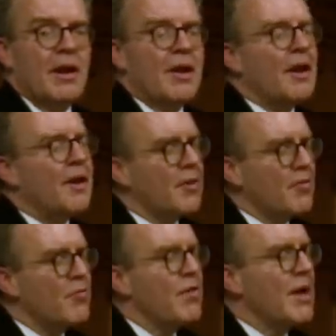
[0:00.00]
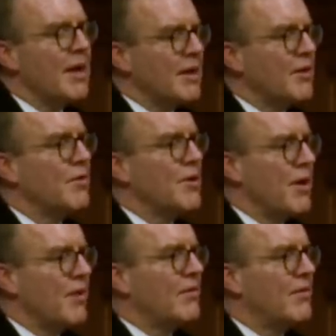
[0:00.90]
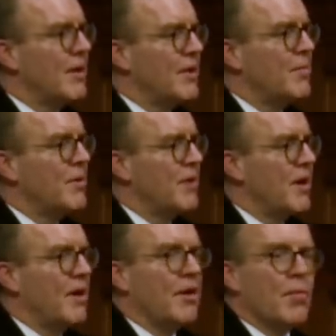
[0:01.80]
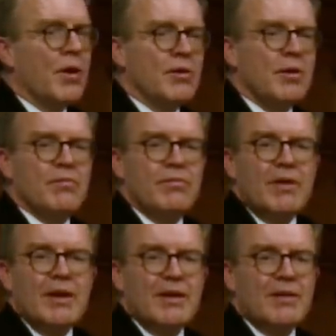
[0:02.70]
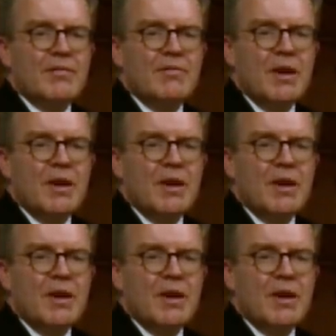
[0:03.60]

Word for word: and I'd had a really good night's sleep, and I woke up feeling